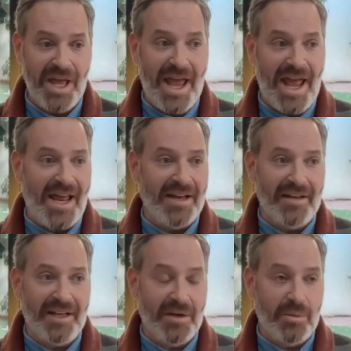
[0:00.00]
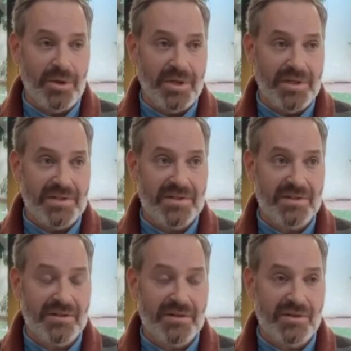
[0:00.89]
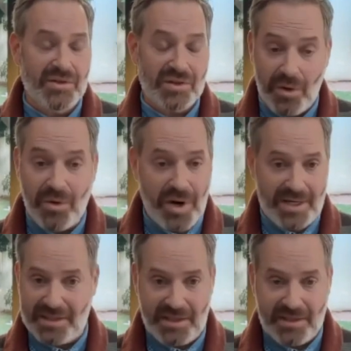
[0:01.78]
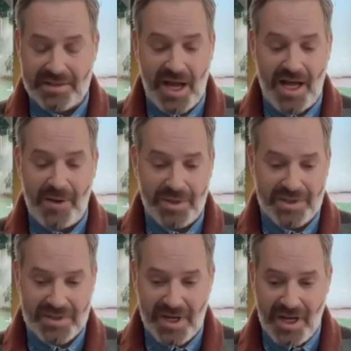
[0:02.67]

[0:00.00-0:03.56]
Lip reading: And it was so crazy because I was